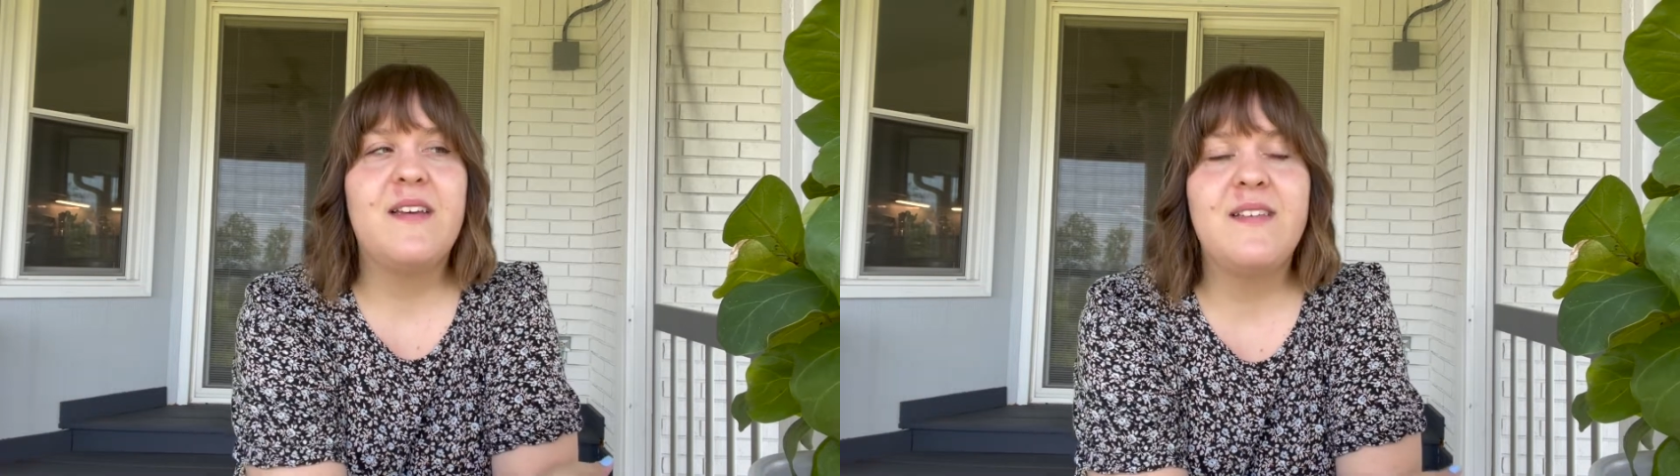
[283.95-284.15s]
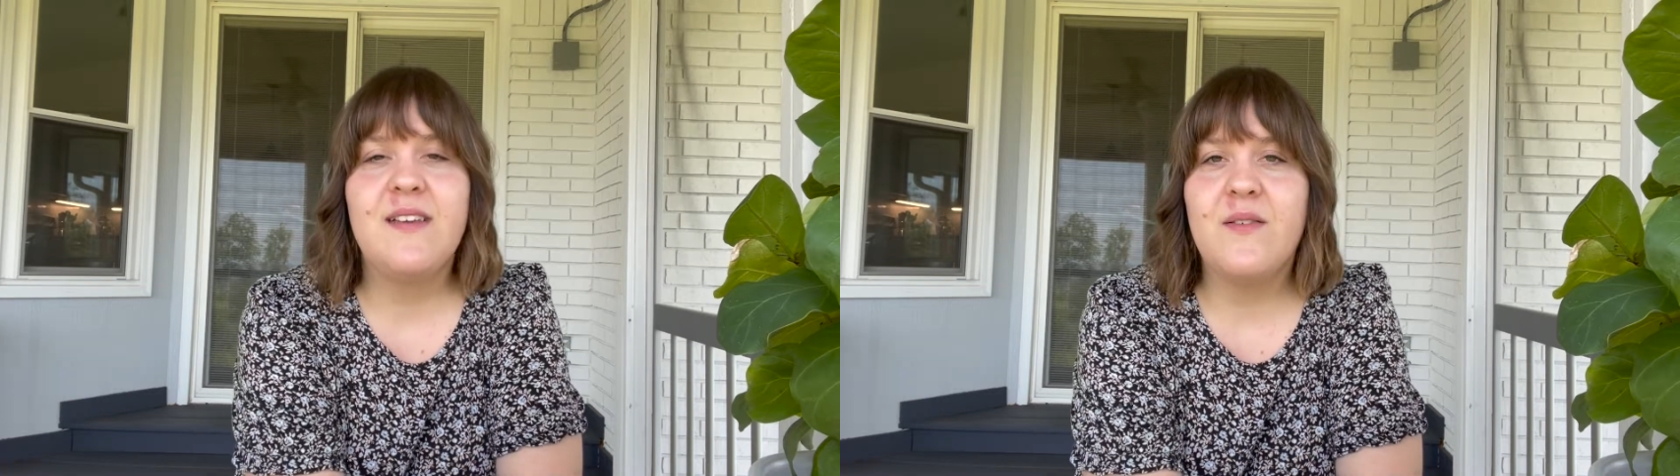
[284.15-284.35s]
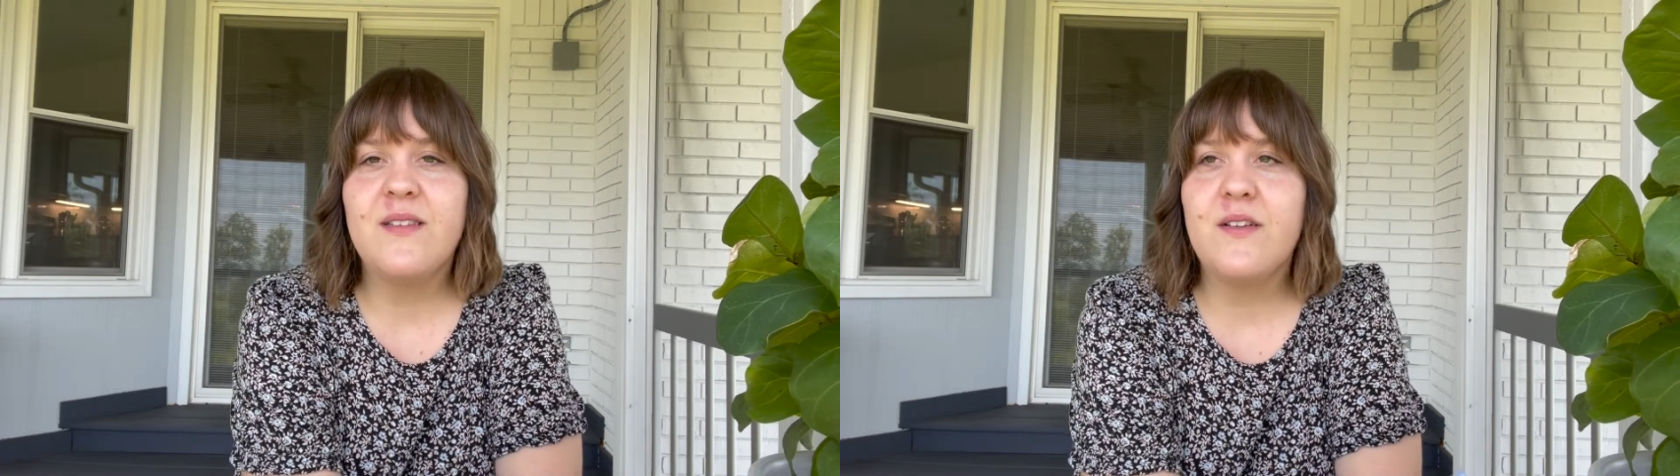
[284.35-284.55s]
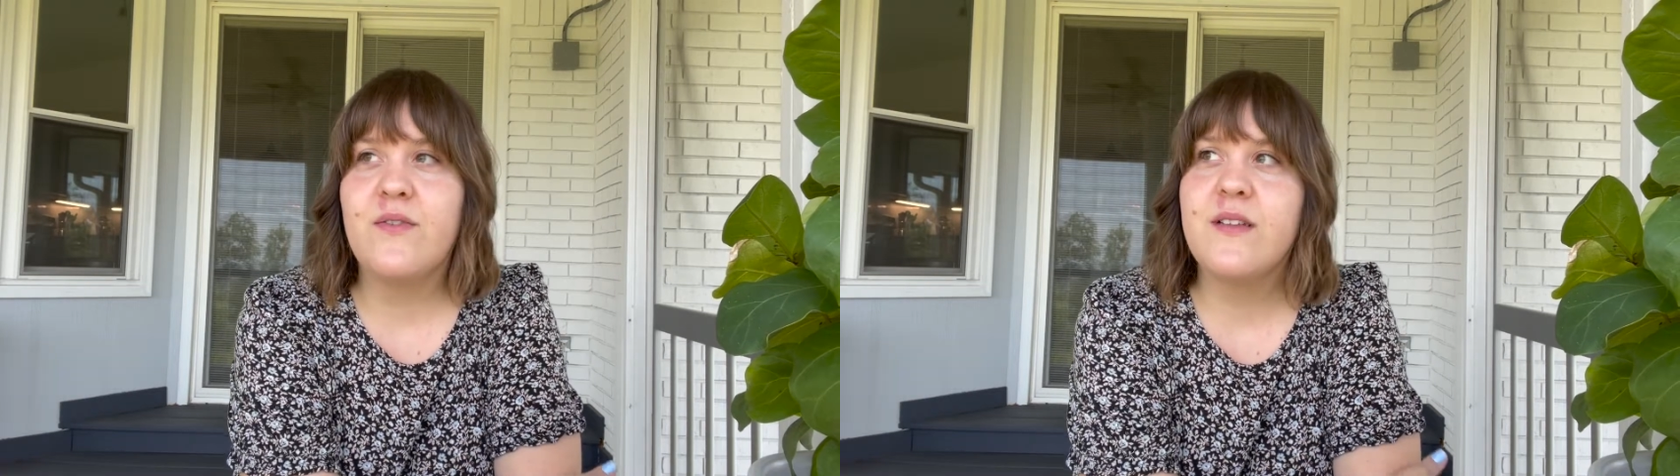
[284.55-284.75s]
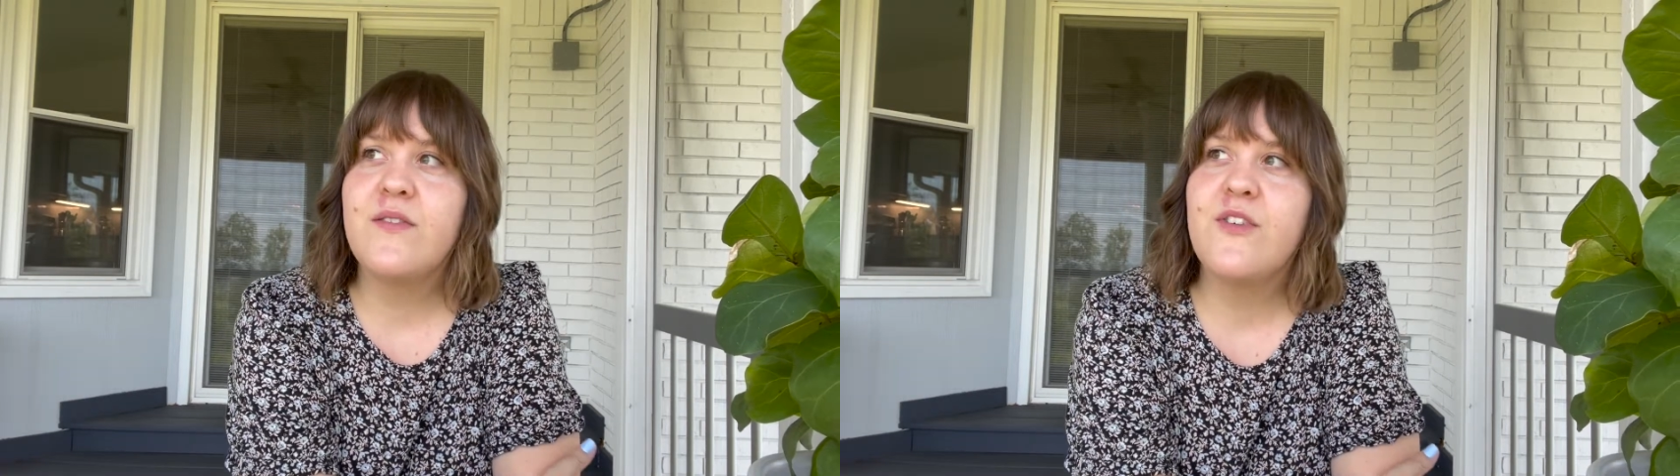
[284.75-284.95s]
because I was like
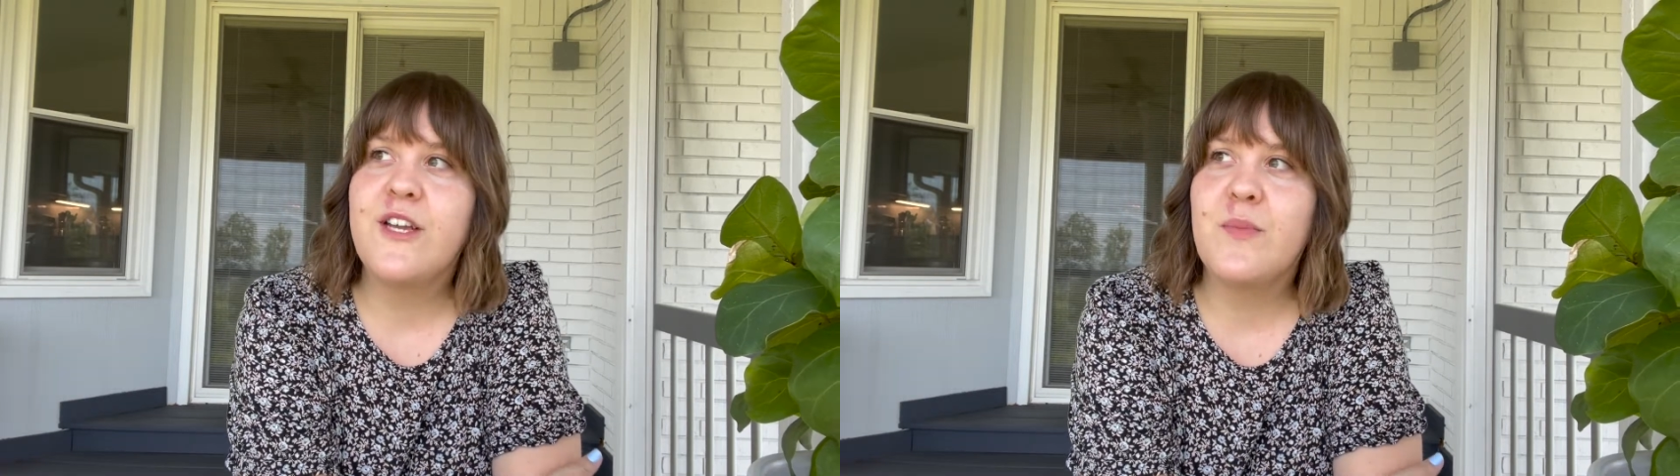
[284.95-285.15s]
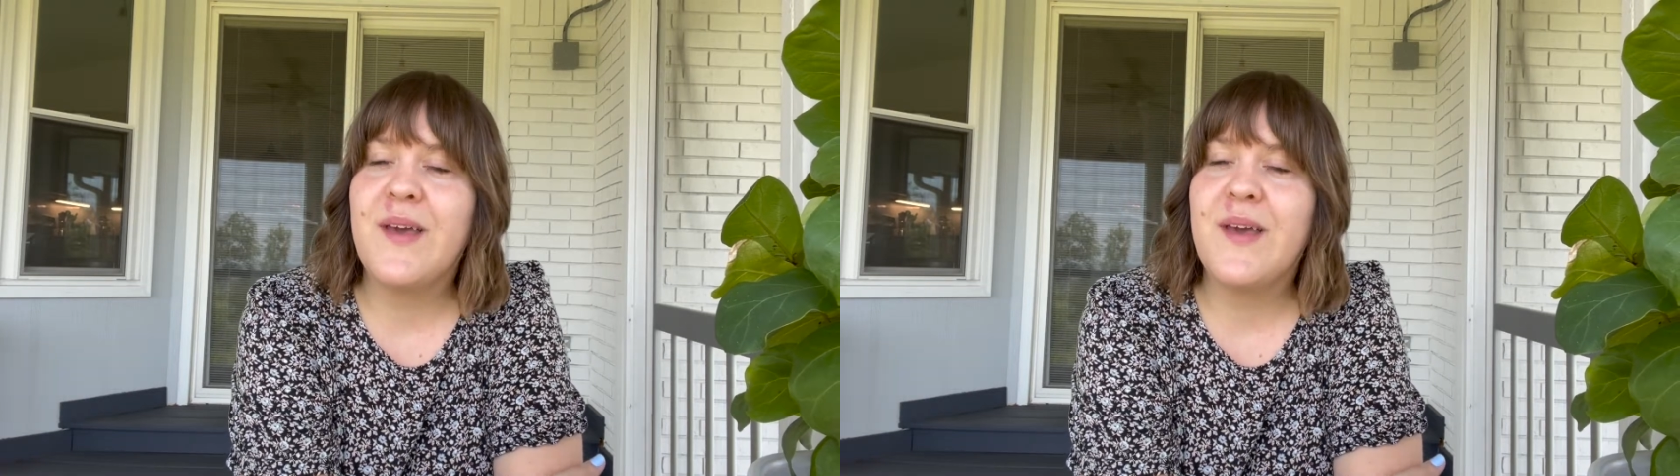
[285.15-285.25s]
really freaking